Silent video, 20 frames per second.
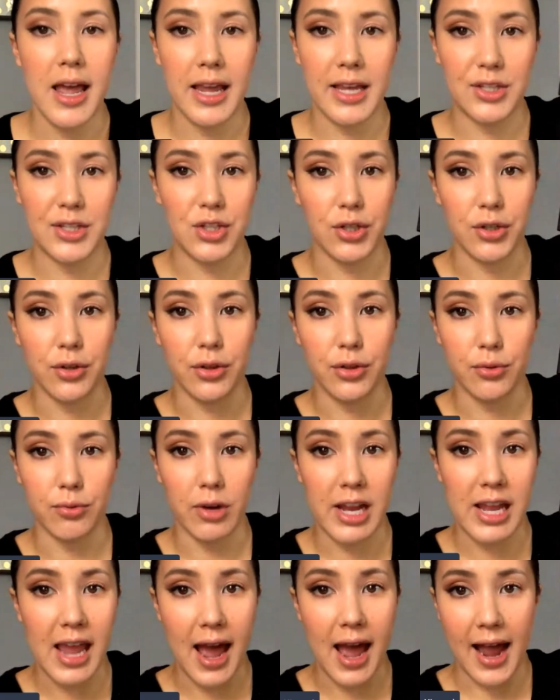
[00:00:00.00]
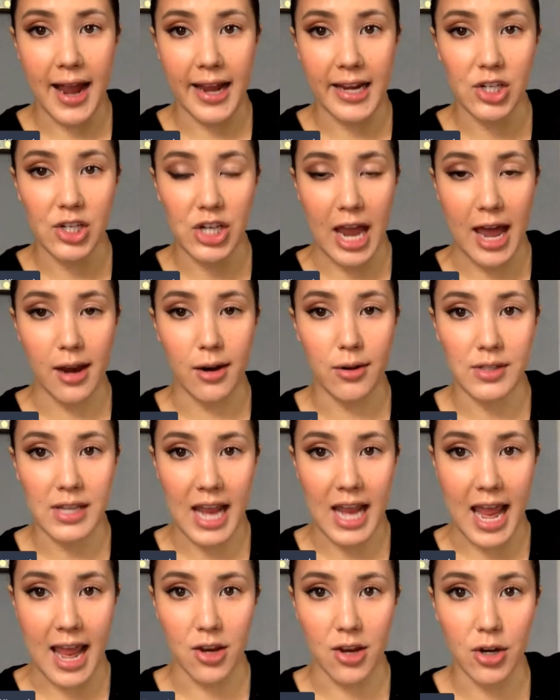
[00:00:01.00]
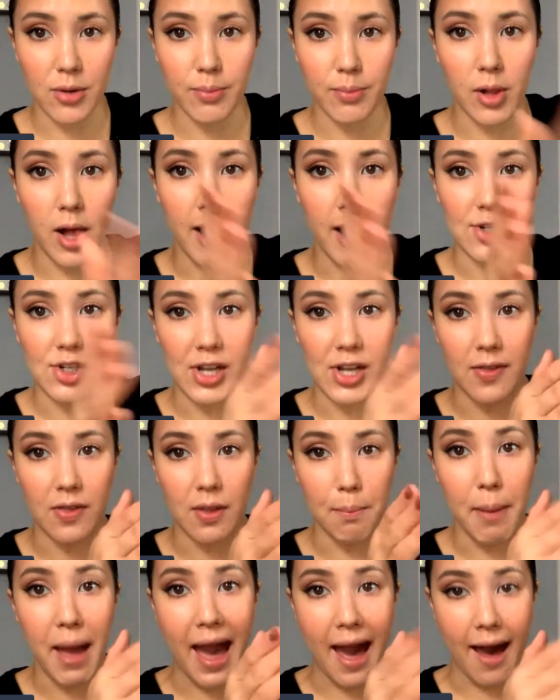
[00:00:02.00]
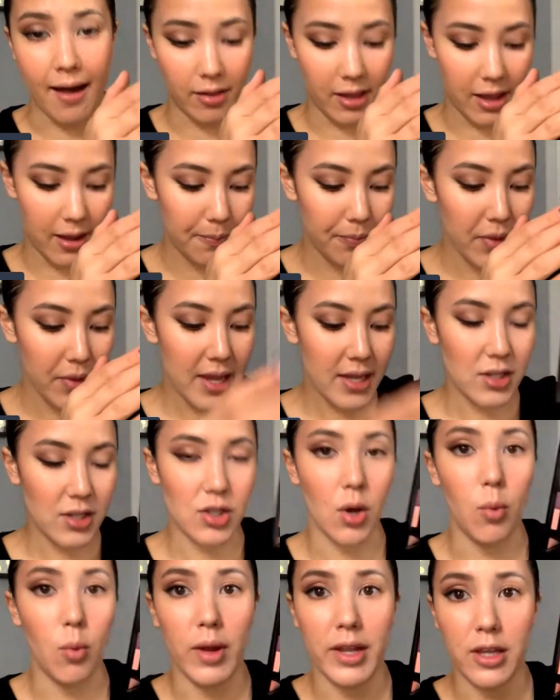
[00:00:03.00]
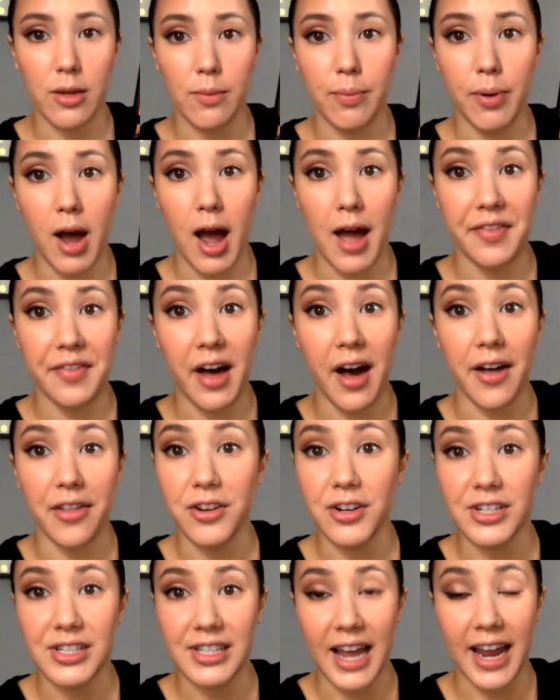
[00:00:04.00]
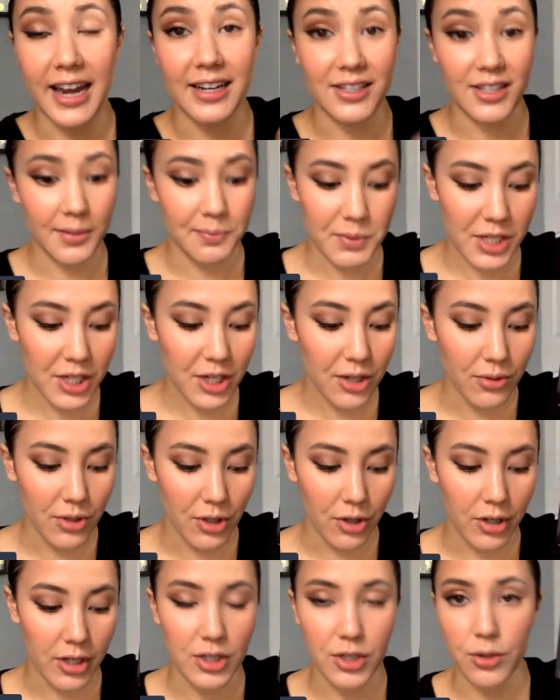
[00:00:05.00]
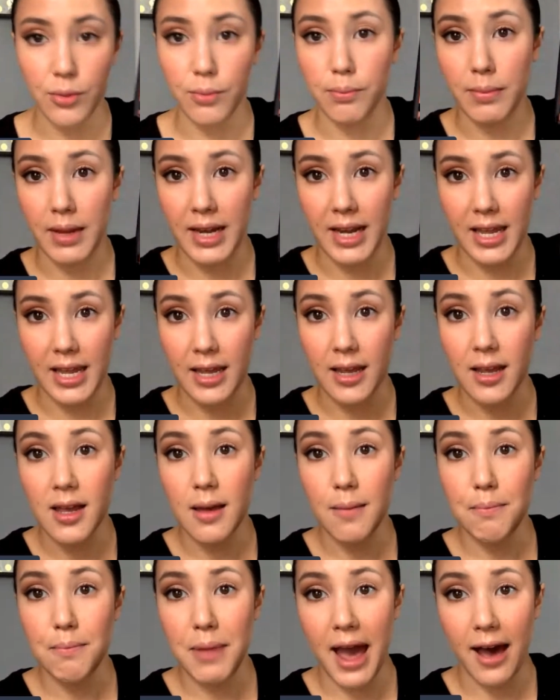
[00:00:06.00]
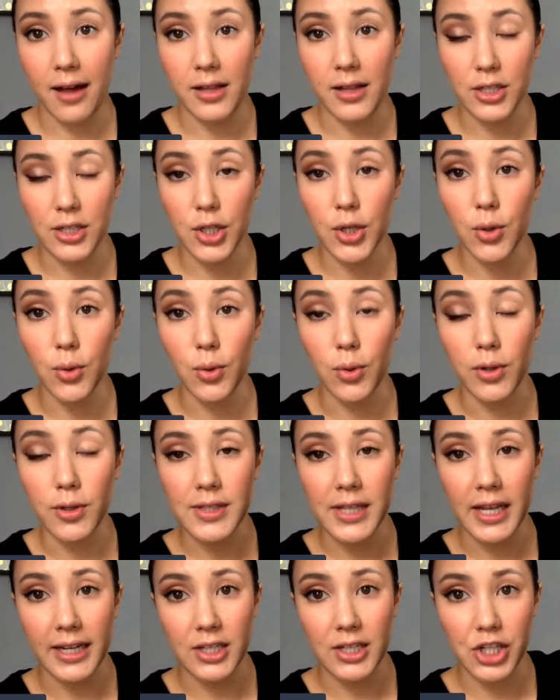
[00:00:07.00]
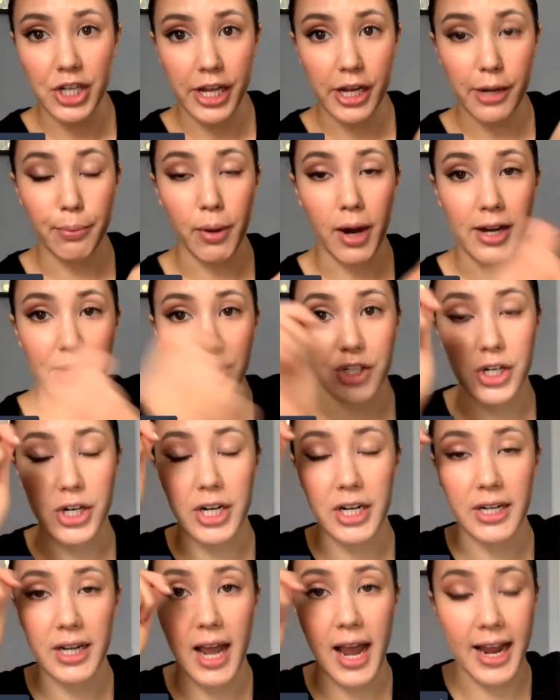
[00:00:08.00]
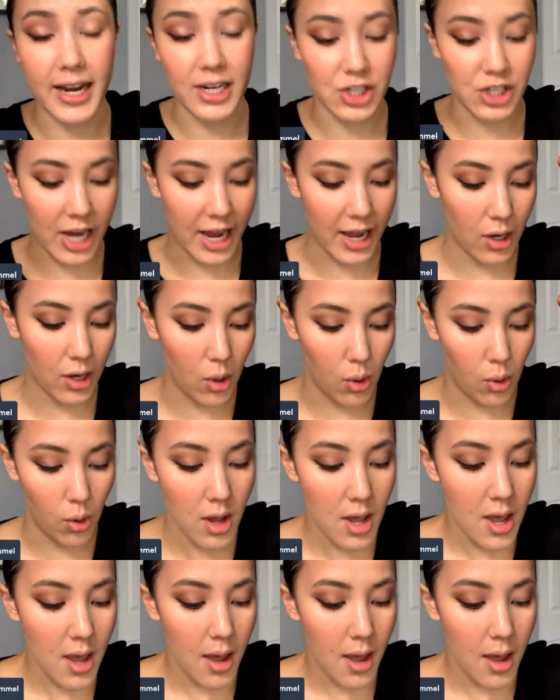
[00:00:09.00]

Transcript: is your three eyeshadows and your blush and the palette. So what you put on the other side is up to you. You could do mini palette tools like a cheek brush or an eyeshadow